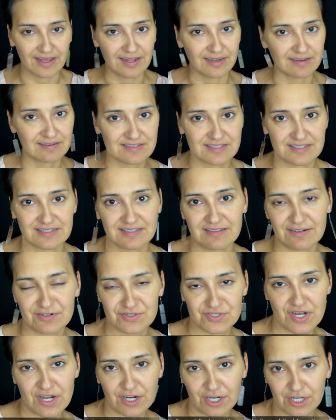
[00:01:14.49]
and
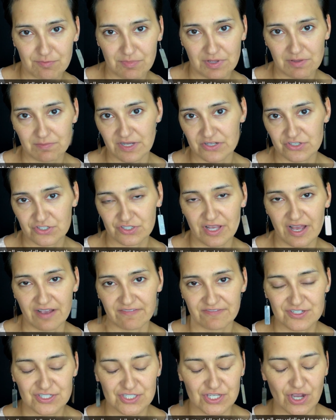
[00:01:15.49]
there's not going to be much
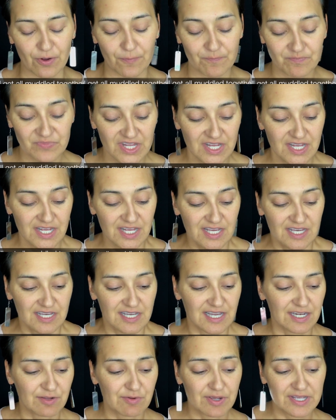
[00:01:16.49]
left. So
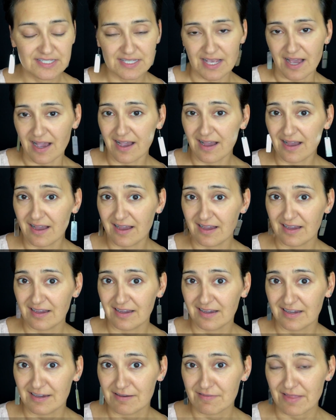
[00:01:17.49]
anyways,
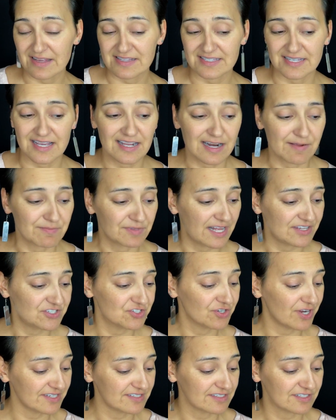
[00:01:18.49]
that's it. I'm glad
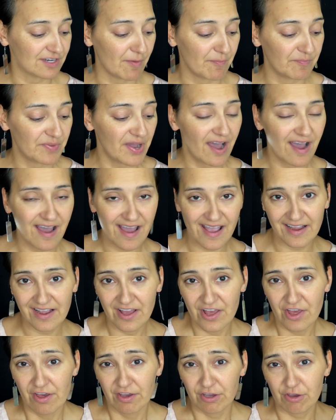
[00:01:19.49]
you guys stopped by.
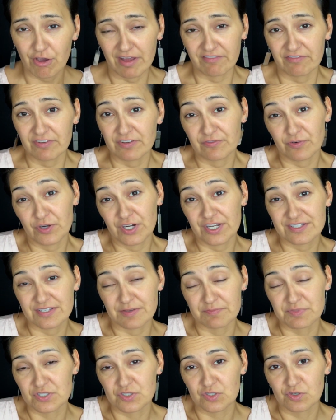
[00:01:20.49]
Go ahead and feel free to
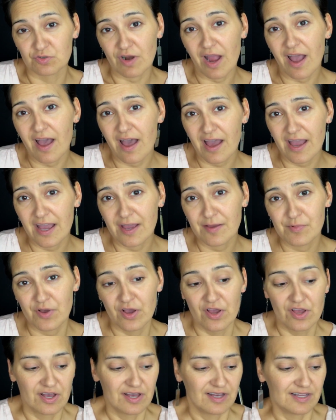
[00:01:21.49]

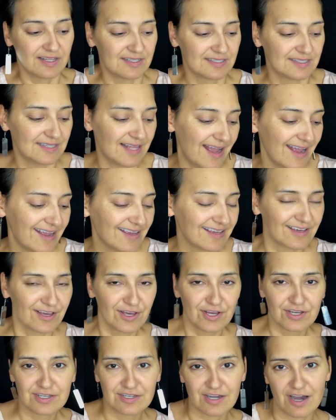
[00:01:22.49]
subscribe, like,
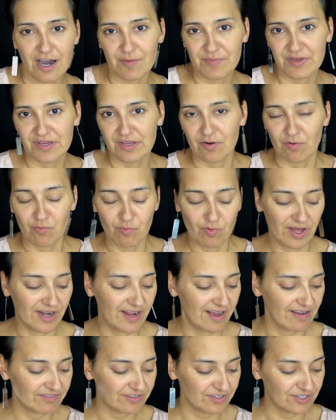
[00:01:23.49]
comment,
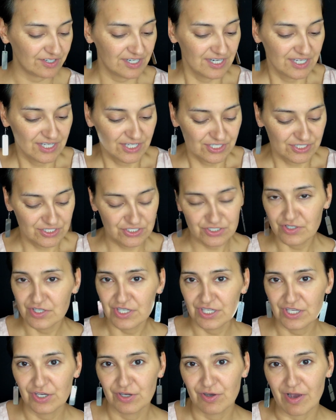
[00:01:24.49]
whatever. Do
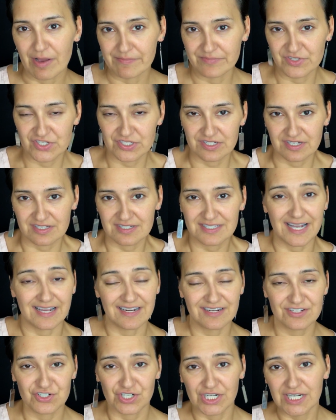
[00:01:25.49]
you. I'm just
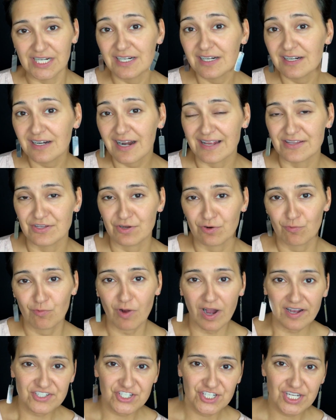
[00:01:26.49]
excited you're here and you're
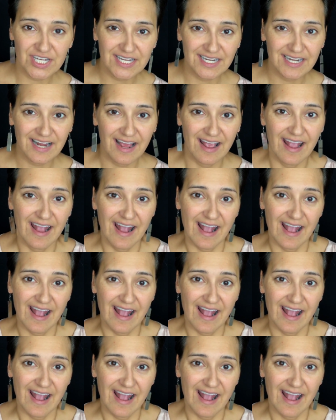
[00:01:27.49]
watching.